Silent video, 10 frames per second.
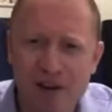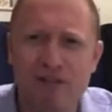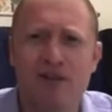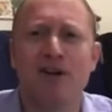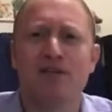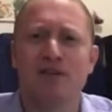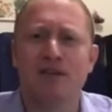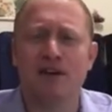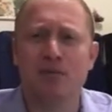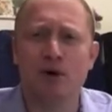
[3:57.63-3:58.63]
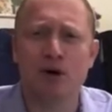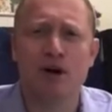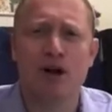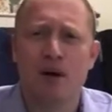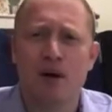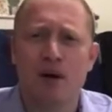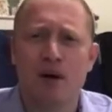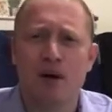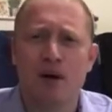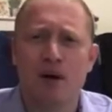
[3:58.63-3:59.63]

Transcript: and the book is actually in the public